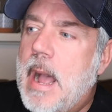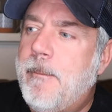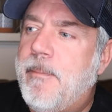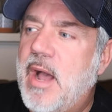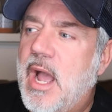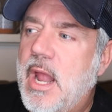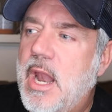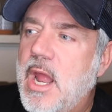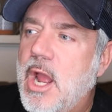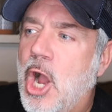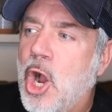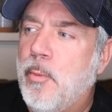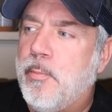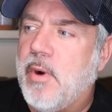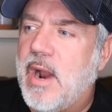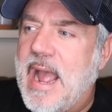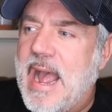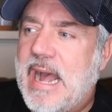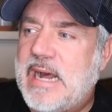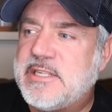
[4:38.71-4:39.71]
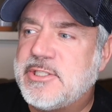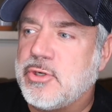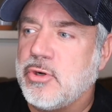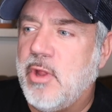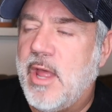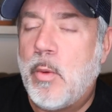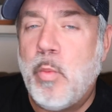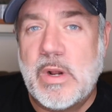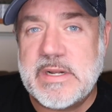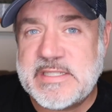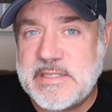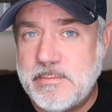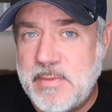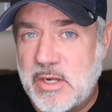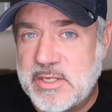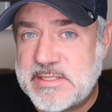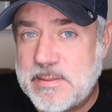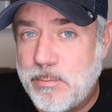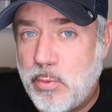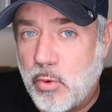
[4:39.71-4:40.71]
But Oprah asked her, like, what's the most